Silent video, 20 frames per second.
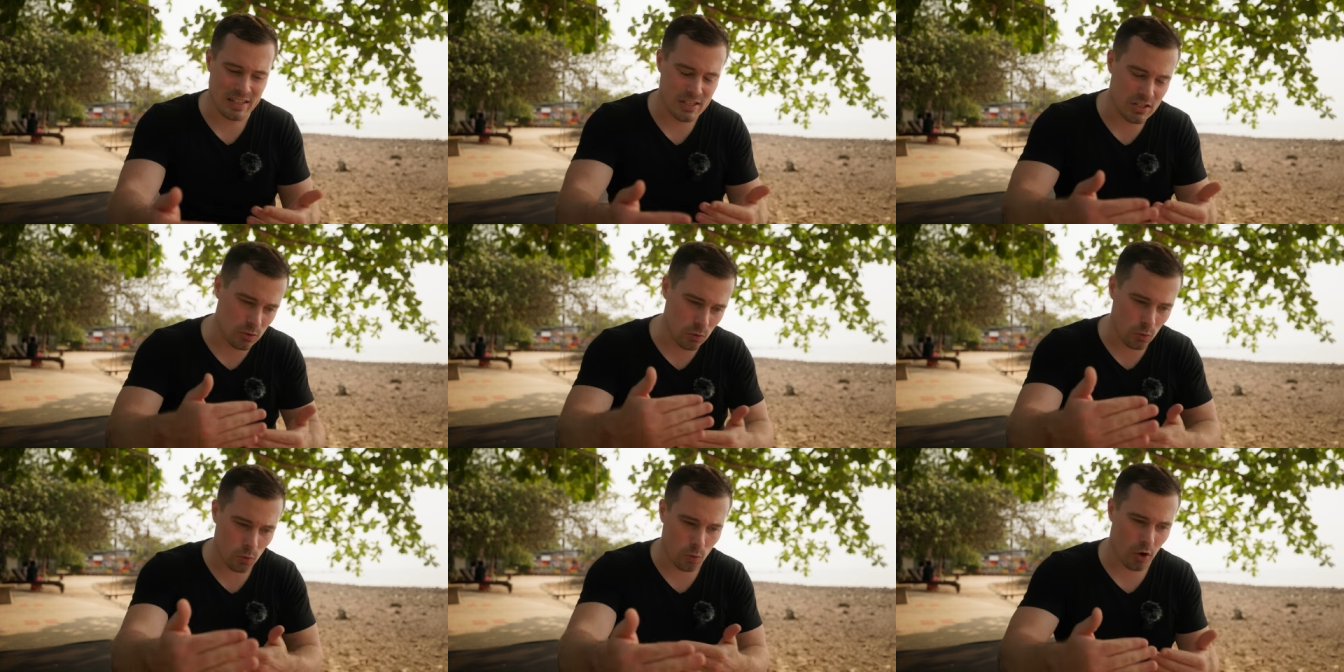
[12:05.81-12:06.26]

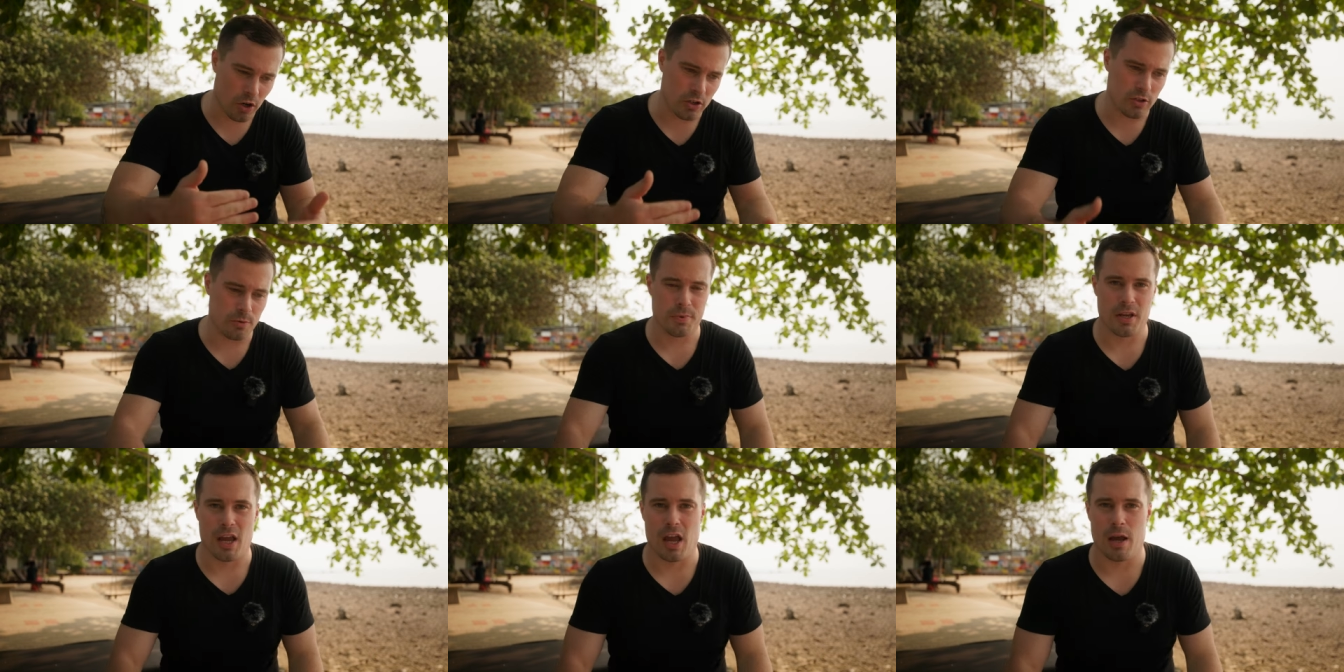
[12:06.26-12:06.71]
least
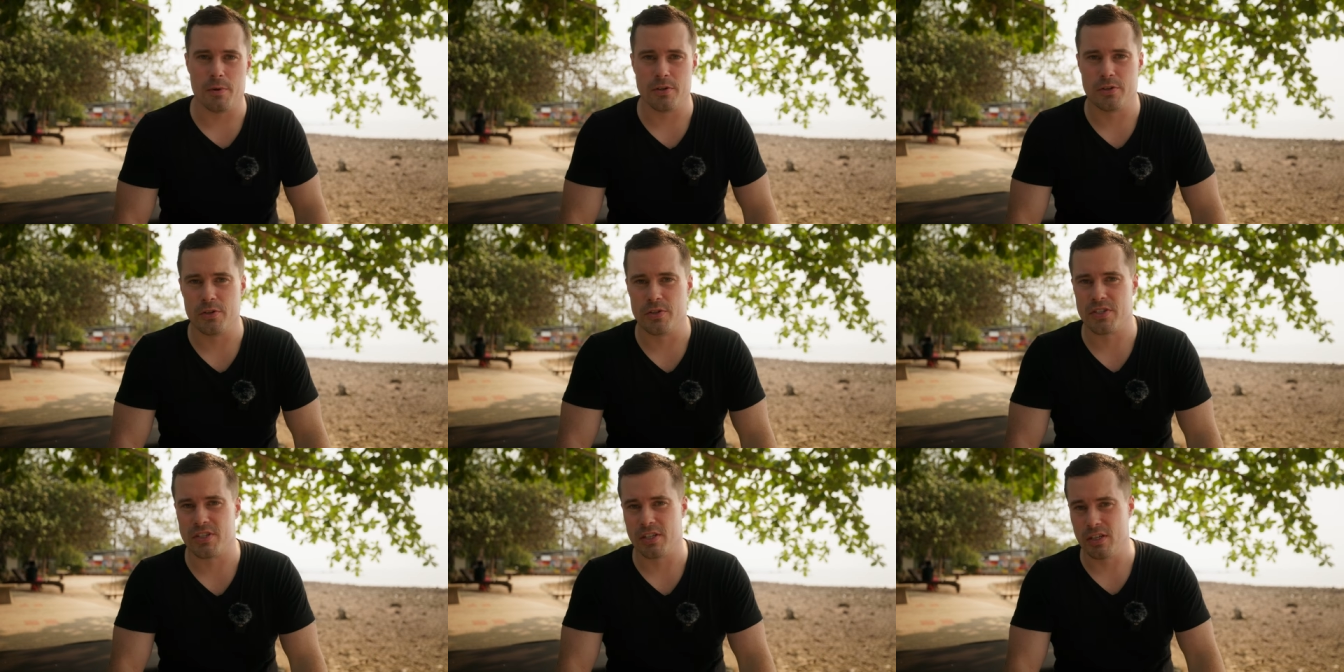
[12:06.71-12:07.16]
want to be able
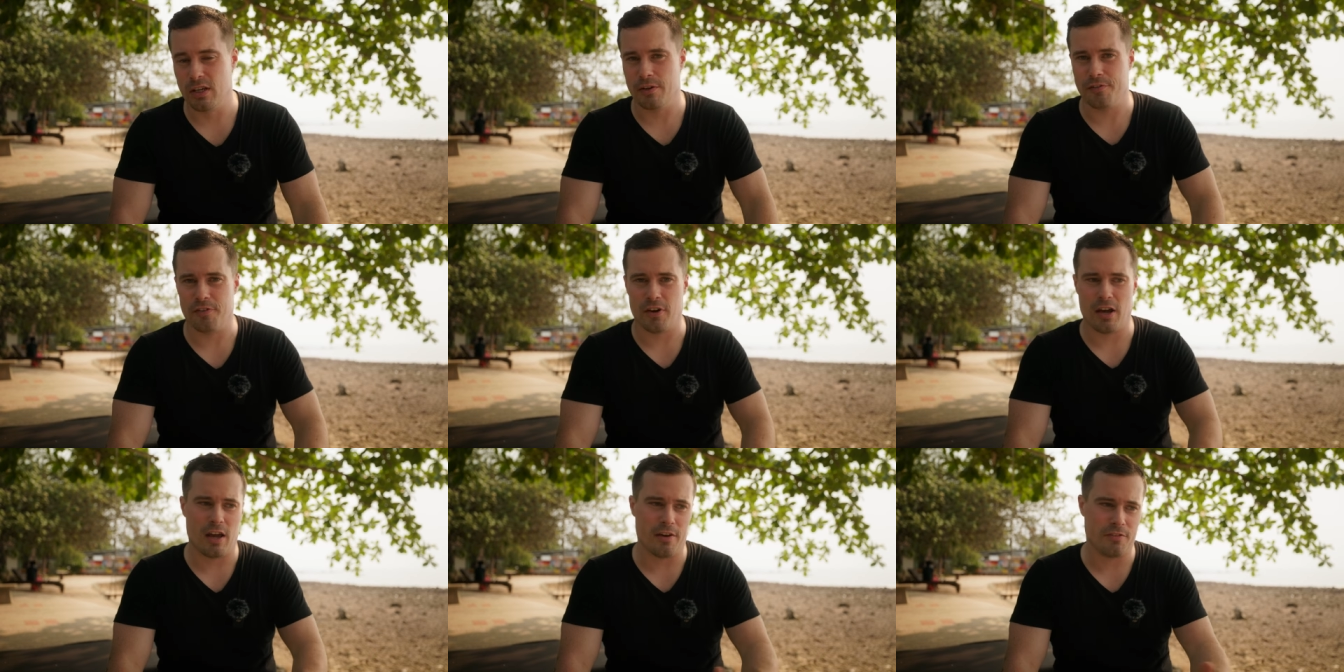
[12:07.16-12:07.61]
to see
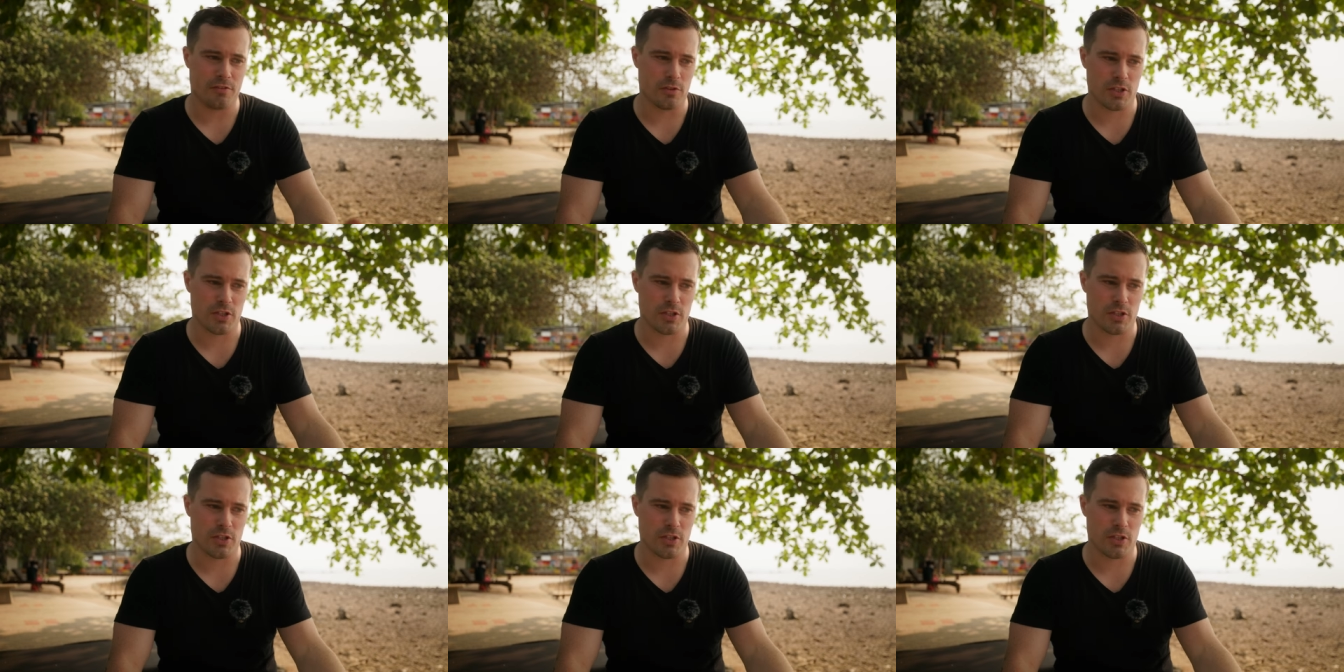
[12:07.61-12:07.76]
if I have